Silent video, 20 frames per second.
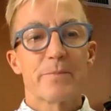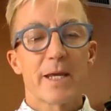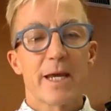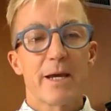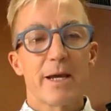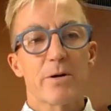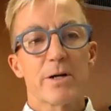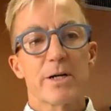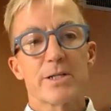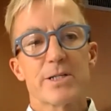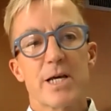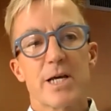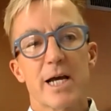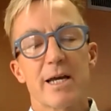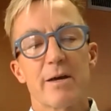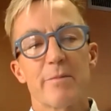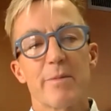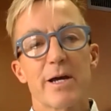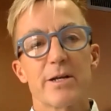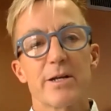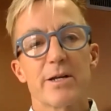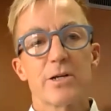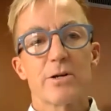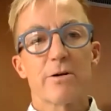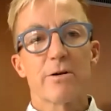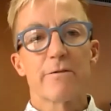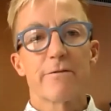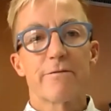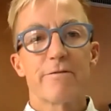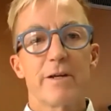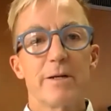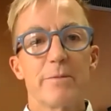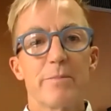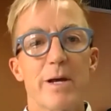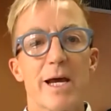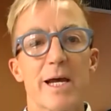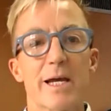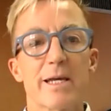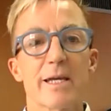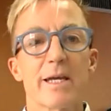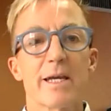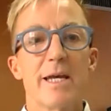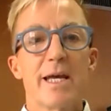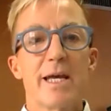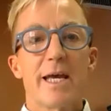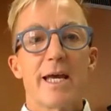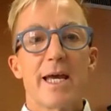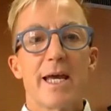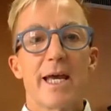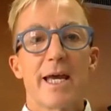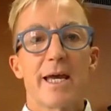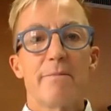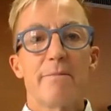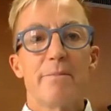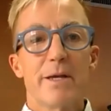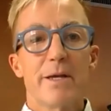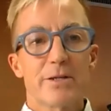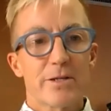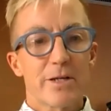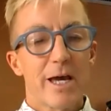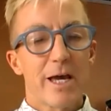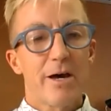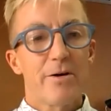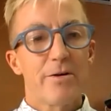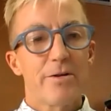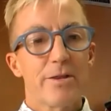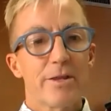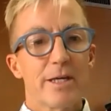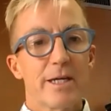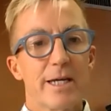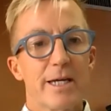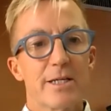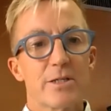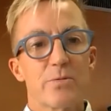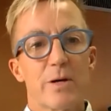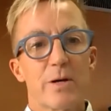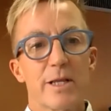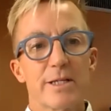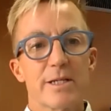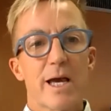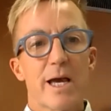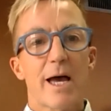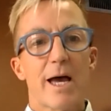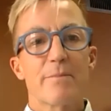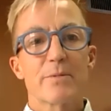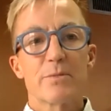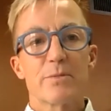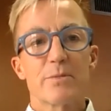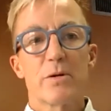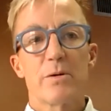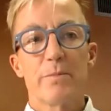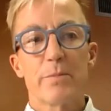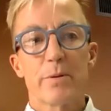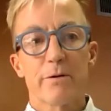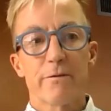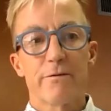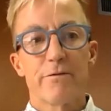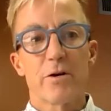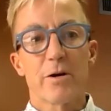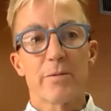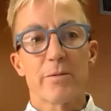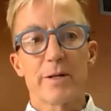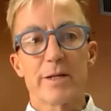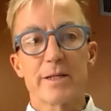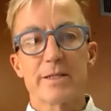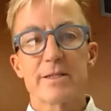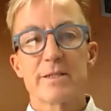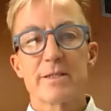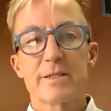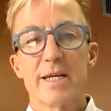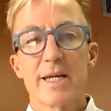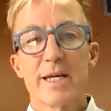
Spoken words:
And we're going to talk about neurofeedback and mental health as well as optimal performance.